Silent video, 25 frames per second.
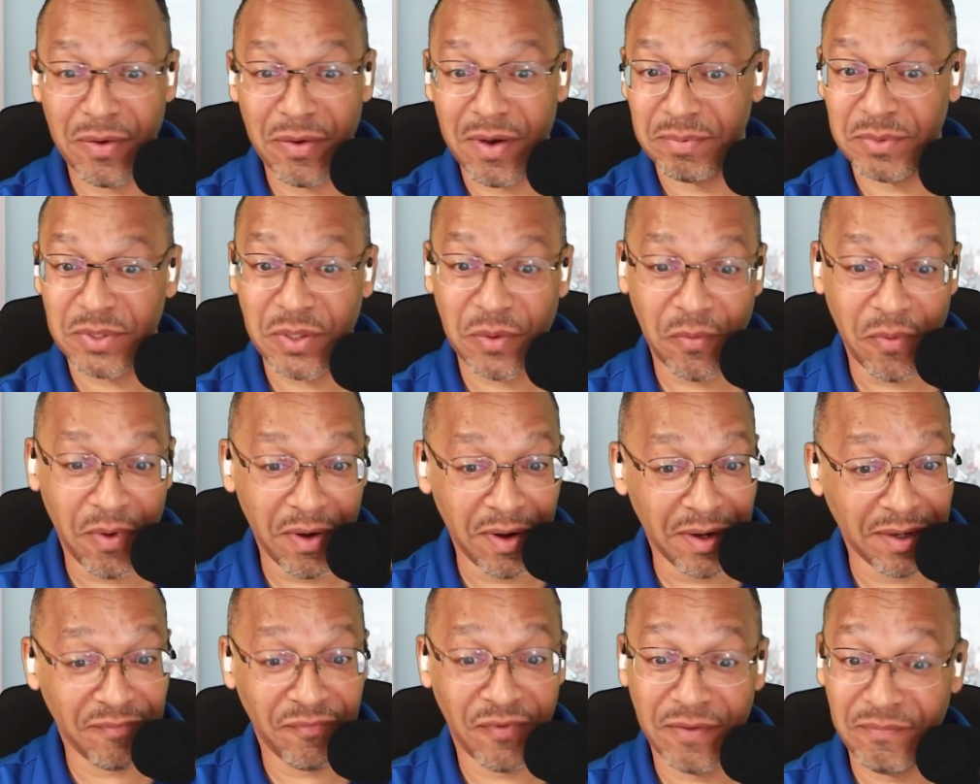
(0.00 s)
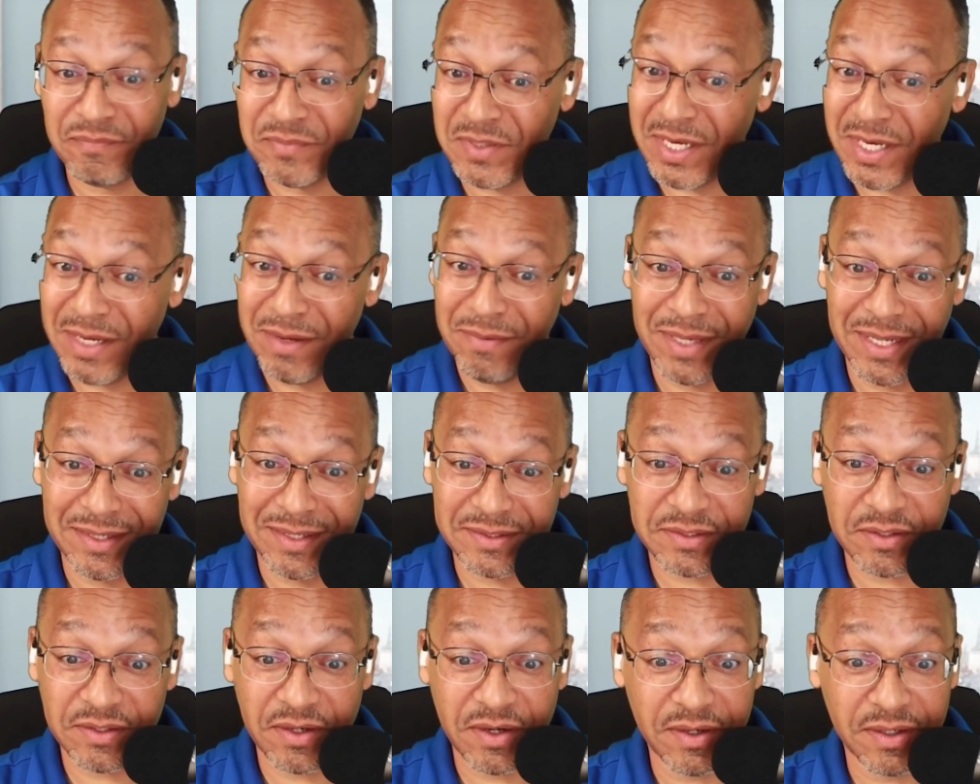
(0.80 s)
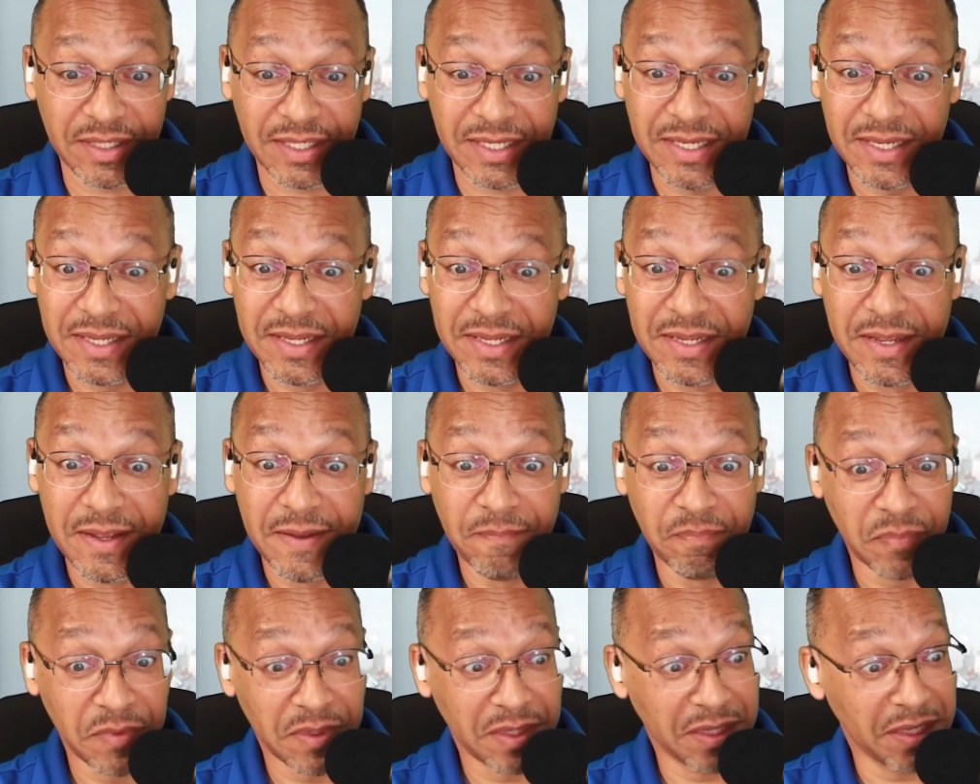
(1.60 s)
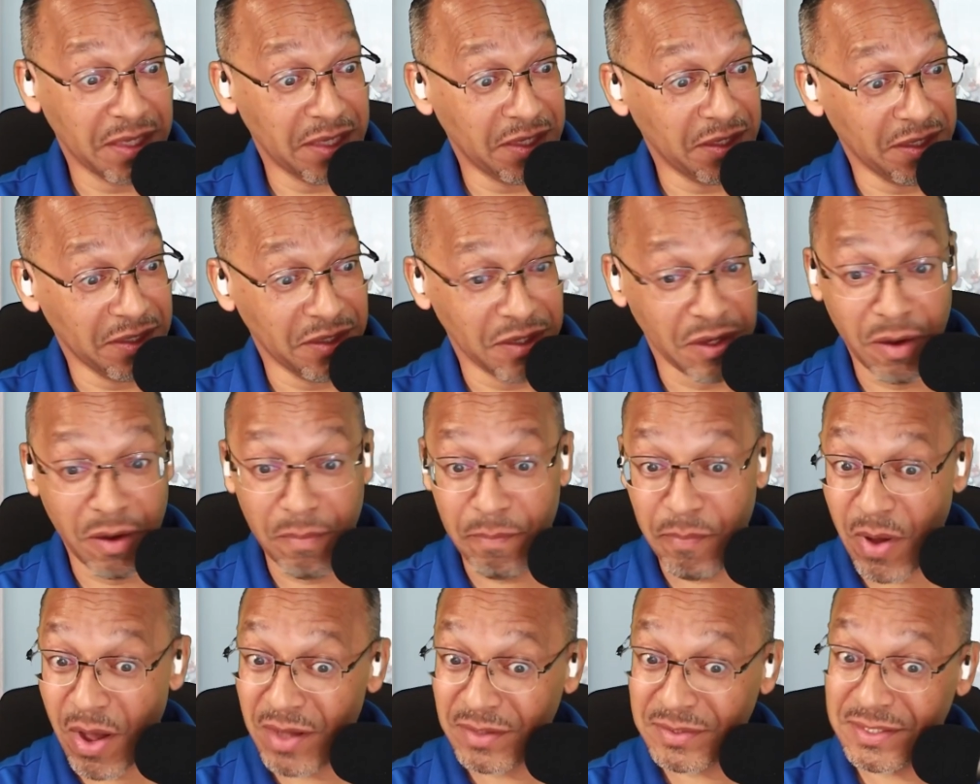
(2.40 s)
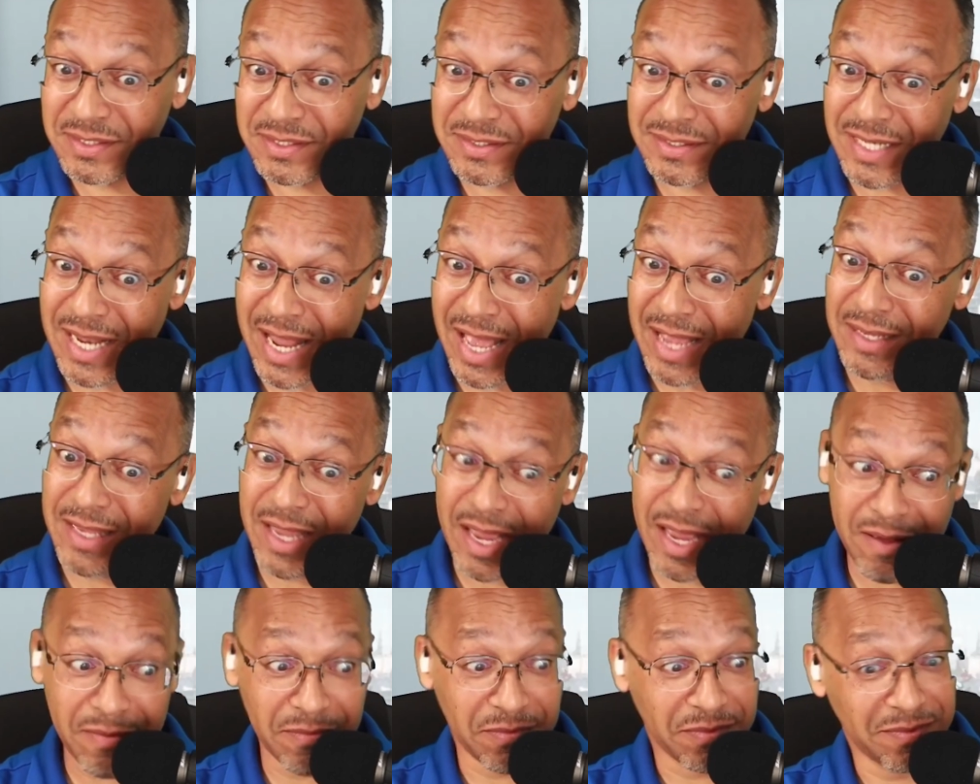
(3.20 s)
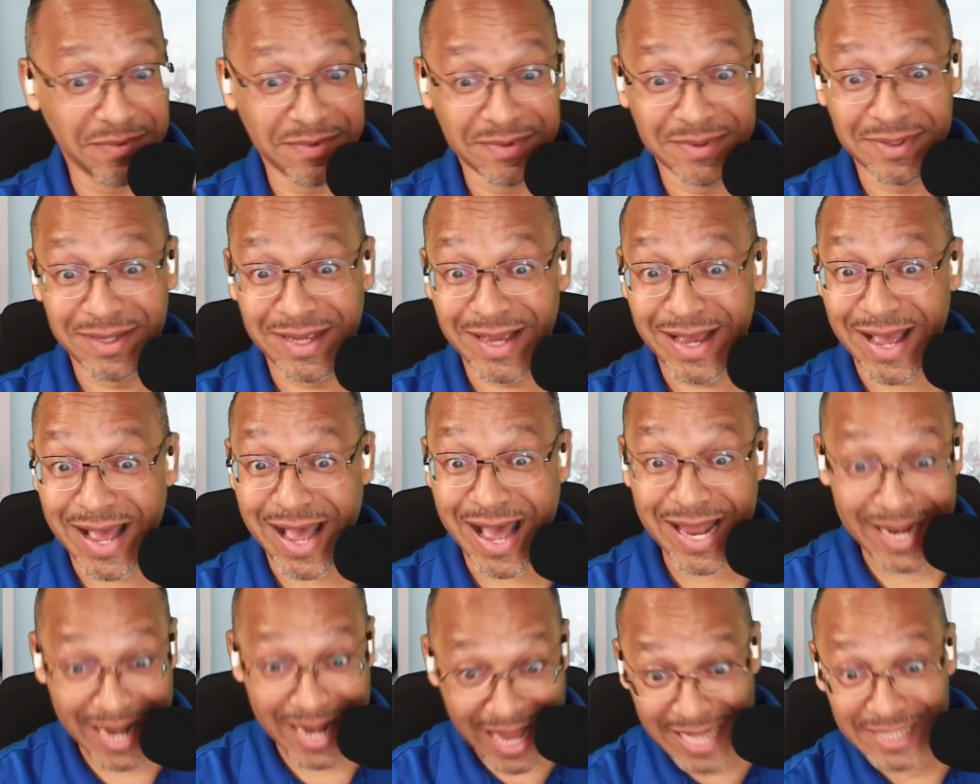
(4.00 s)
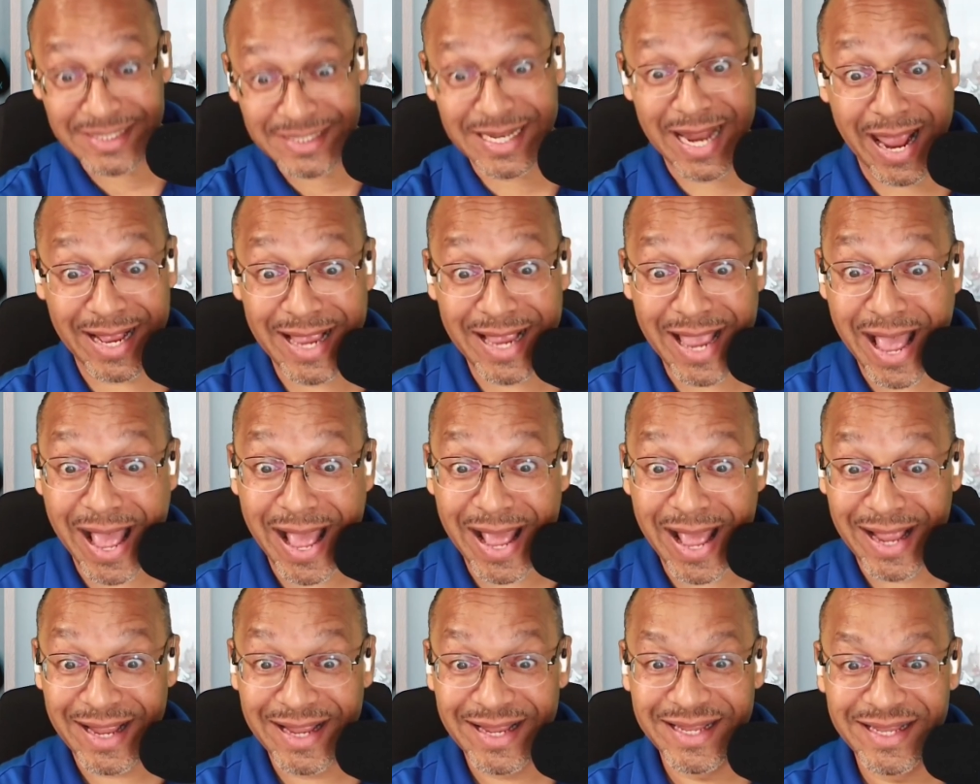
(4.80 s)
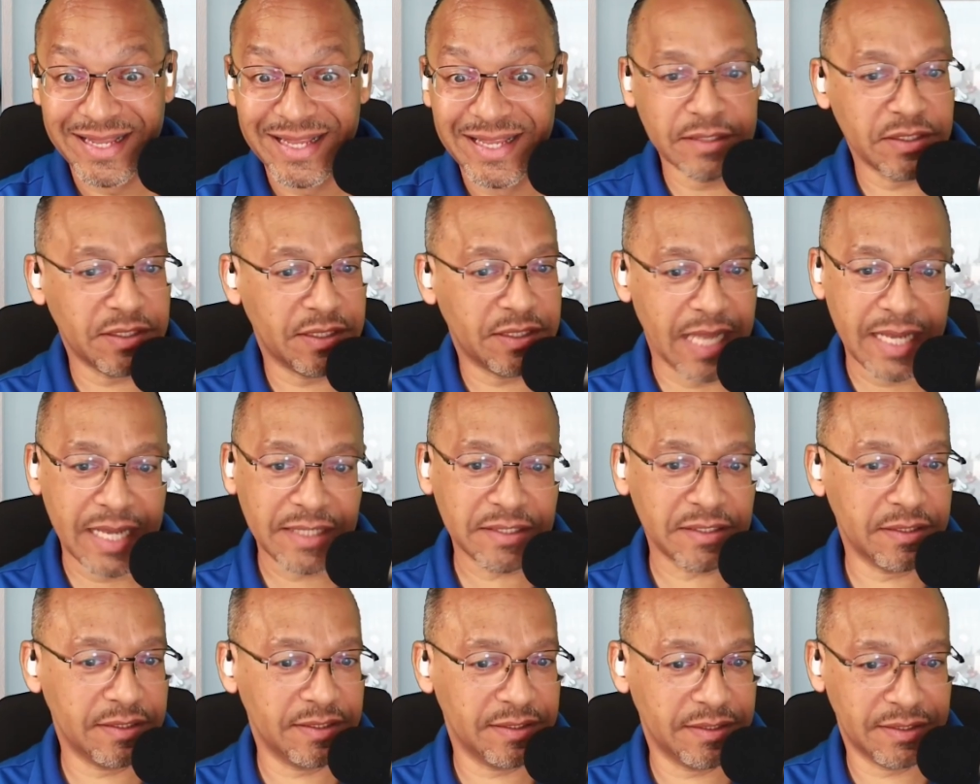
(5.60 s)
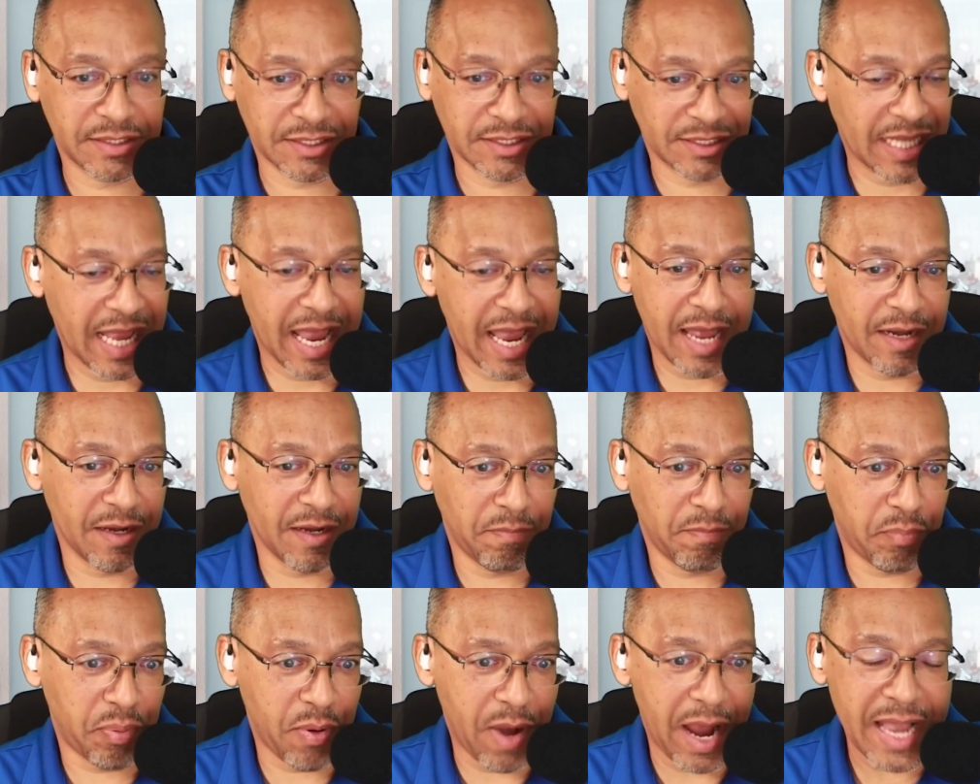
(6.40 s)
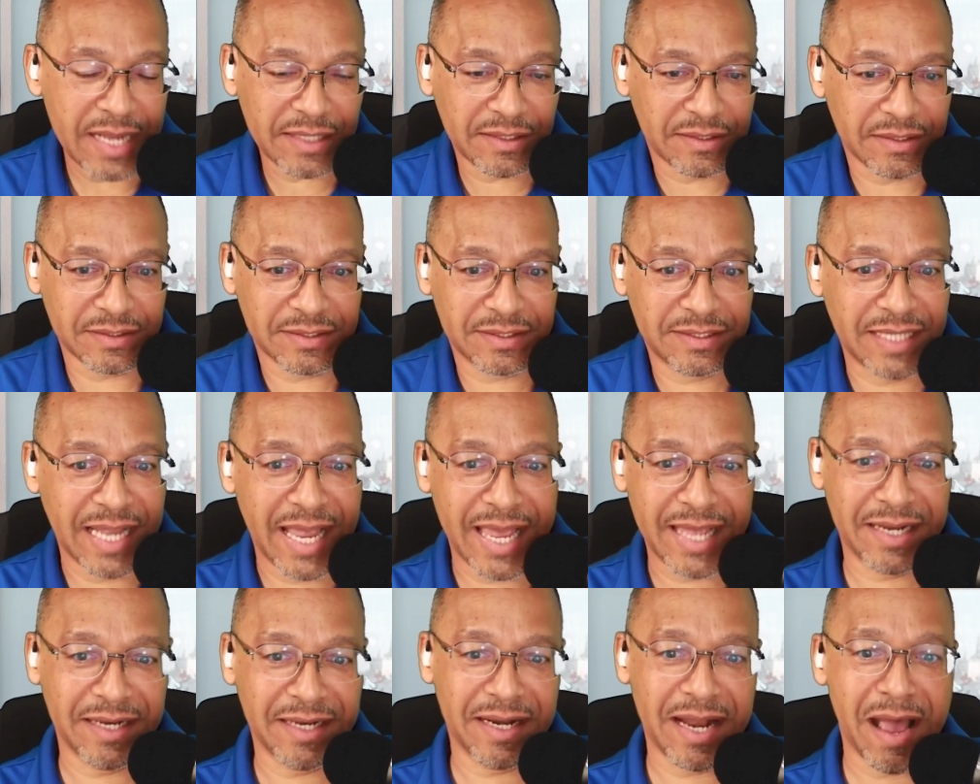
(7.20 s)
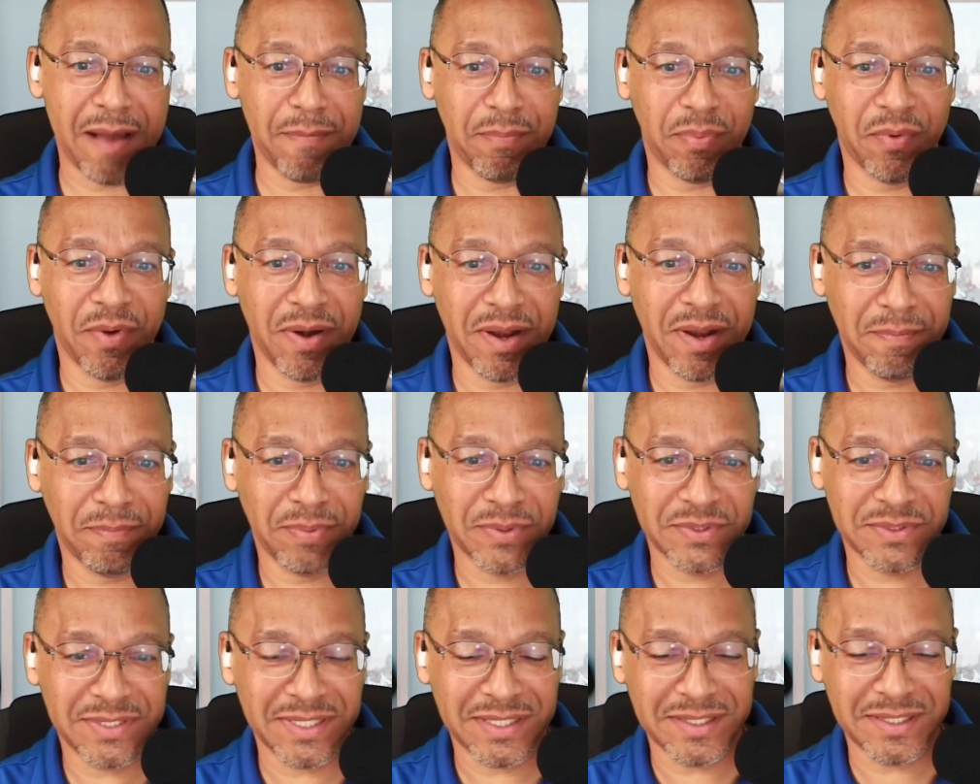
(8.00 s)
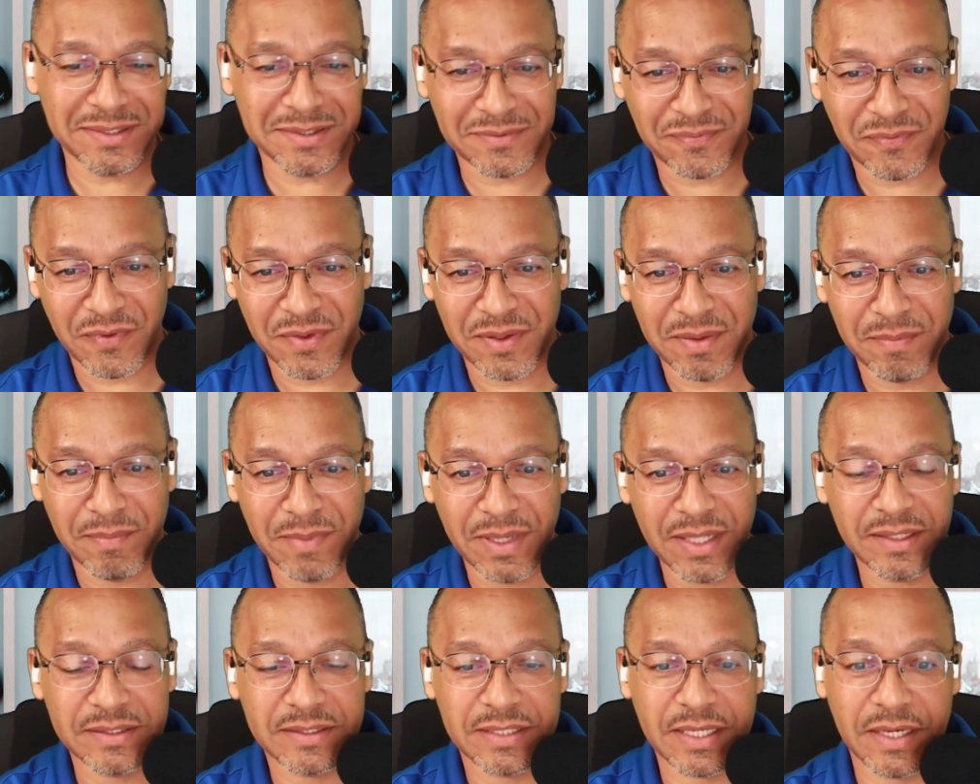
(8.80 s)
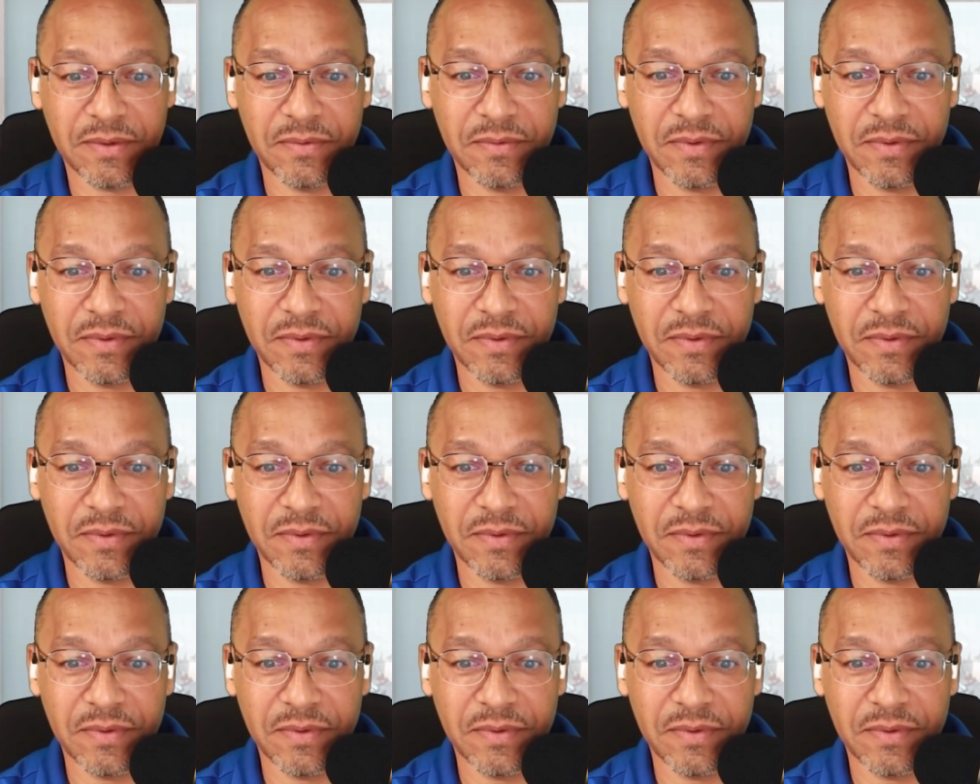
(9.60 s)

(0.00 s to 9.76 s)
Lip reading: to work 15 minutes early, your boss is like, "Yo, I like that guy." That's standard practice, standard operating procedure for the military.